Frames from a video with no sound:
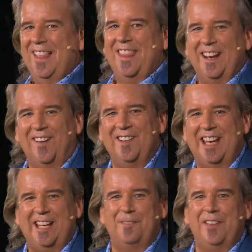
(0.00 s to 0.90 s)
They don't
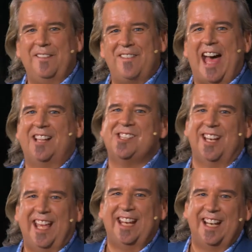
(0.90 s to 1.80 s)
need to be
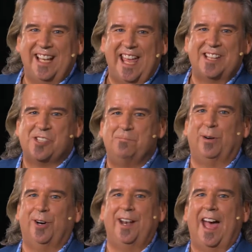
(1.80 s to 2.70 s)
vaccinated against
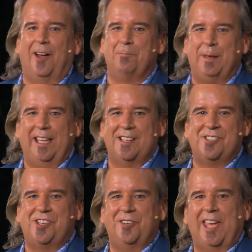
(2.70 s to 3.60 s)
burnout
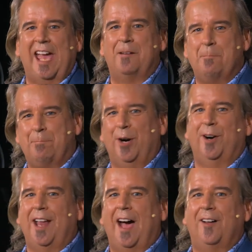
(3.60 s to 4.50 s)
because you can't
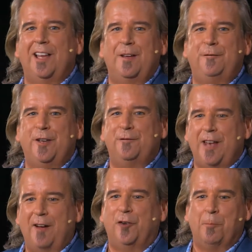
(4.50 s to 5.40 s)
burn out if you've
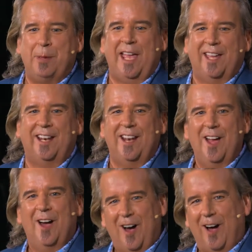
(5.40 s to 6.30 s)
never been
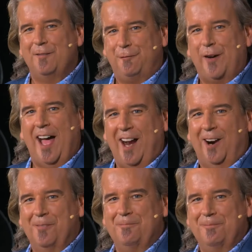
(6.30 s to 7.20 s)
on
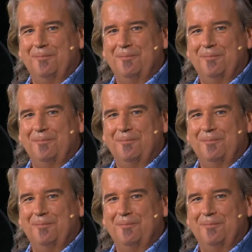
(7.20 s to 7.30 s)
fire.